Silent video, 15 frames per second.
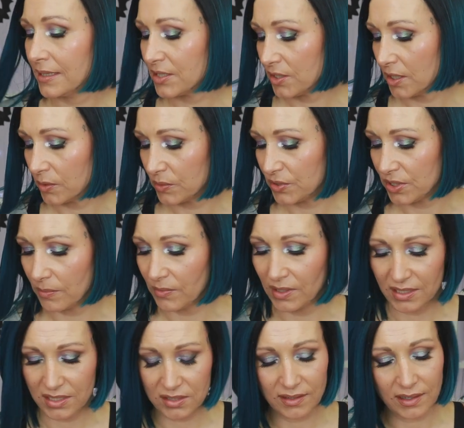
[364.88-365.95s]
Let's start with
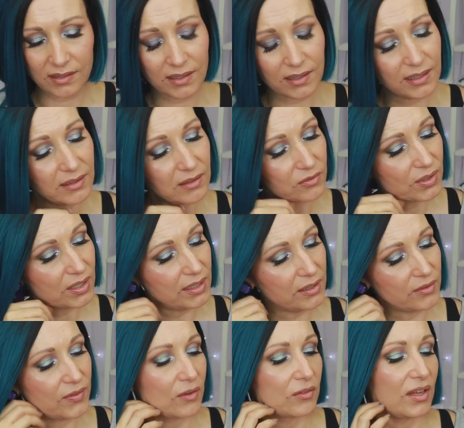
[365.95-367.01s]
something that's technically not
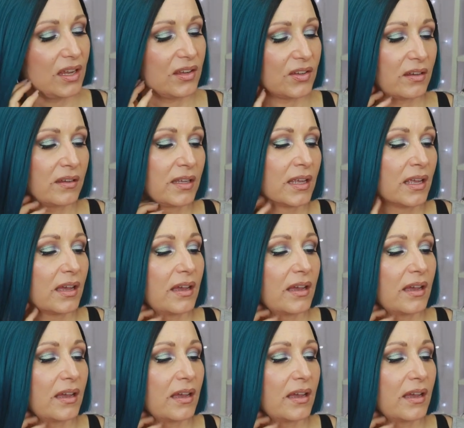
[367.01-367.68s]
really a foundation.